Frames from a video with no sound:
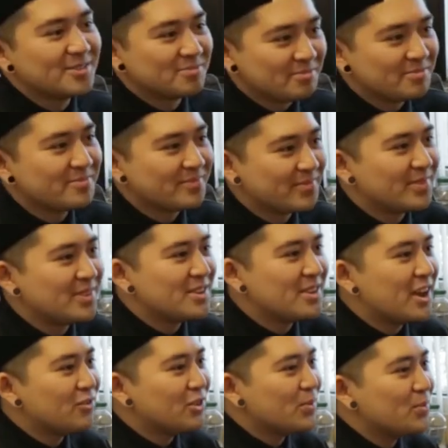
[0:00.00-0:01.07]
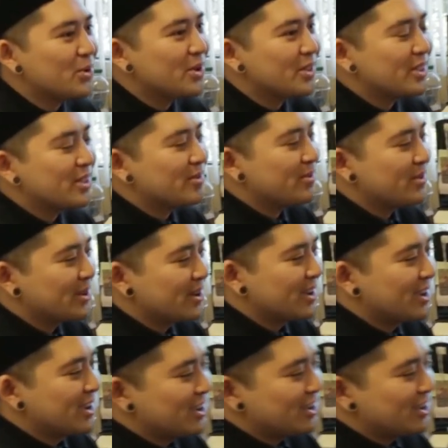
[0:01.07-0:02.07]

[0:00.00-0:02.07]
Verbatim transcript: me a lot of support. The,